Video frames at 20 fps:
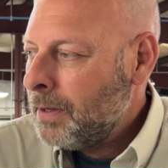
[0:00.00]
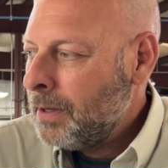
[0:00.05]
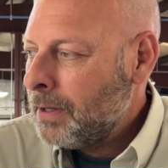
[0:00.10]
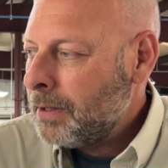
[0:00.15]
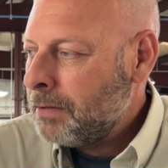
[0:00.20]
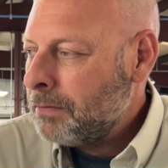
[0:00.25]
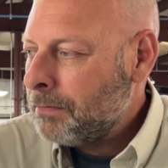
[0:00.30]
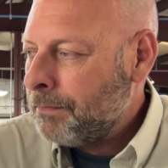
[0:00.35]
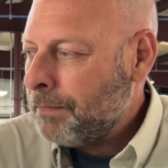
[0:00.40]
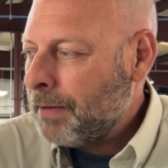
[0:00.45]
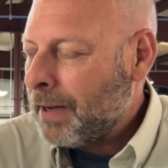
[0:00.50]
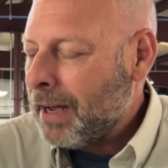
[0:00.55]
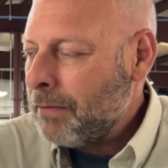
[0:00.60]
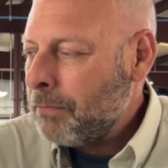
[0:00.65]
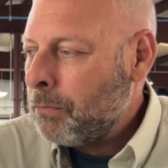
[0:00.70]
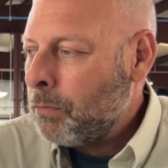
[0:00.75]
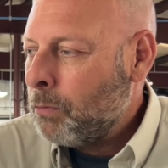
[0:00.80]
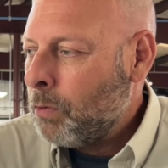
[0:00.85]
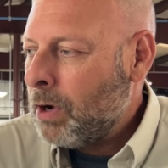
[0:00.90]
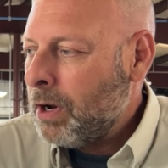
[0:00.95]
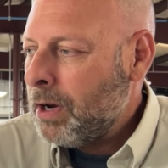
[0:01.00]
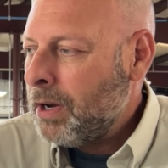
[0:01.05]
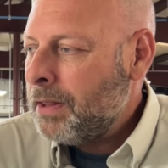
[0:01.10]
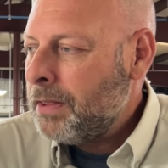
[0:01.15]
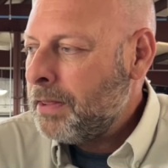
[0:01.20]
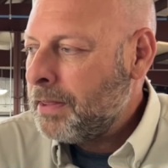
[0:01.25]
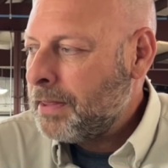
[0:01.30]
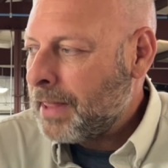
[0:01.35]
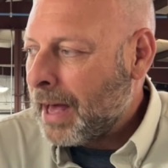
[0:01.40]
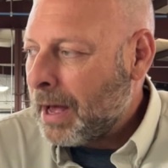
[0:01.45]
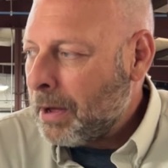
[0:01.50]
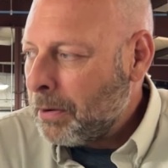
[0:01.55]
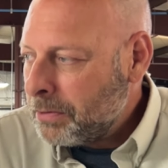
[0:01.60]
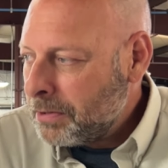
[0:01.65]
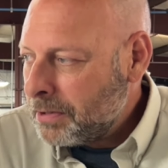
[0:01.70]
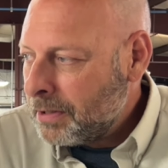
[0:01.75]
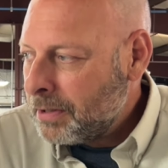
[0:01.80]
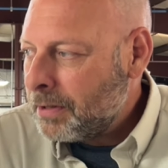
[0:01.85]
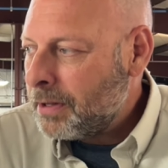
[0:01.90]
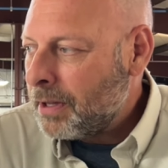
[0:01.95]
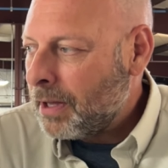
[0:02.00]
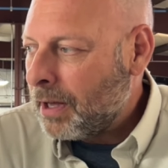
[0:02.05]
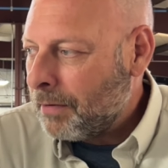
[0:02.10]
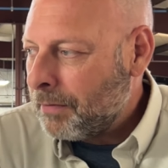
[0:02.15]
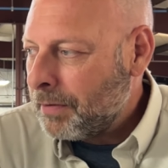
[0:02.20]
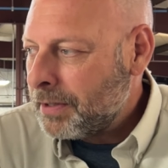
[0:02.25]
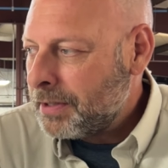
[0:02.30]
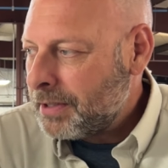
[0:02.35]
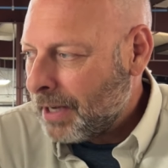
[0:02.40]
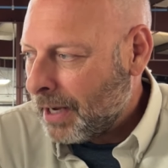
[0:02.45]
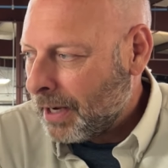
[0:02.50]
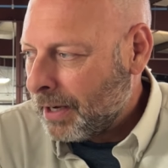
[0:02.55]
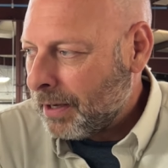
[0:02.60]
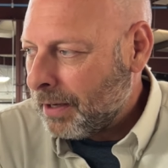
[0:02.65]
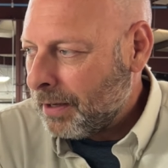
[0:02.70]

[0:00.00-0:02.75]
It's 5/1000th of a second.